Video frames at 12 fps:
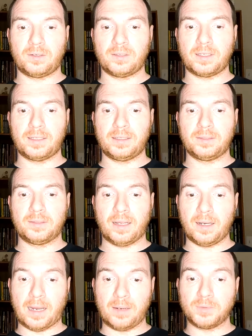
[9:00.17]
all I need to do,
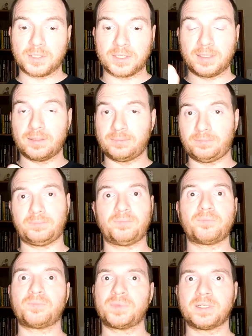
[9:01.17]
I'm just going
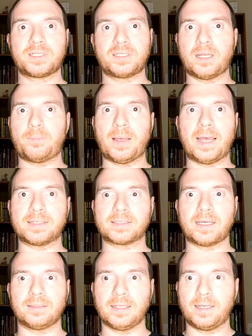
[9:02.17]
to step past
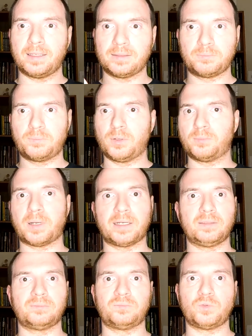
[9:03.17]
that leg, put
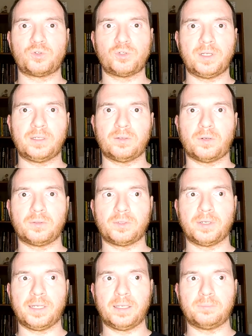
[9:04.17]
my shin on
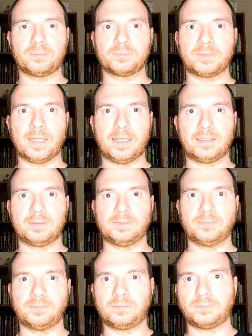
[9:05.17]
your hip,
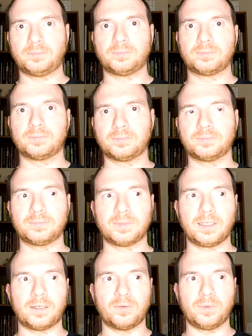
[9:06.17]
and,
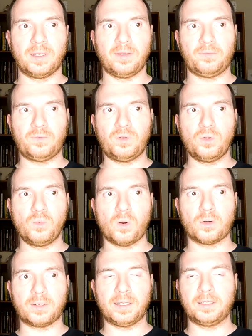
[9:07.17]
if you
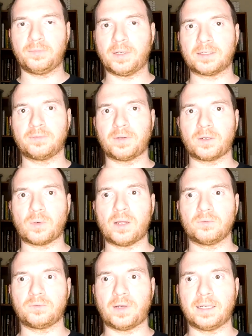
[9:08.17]
are ineffective at
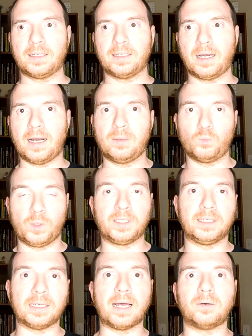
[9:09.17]
ground fighting, I'm
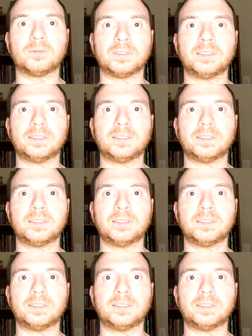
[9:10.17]
winning now.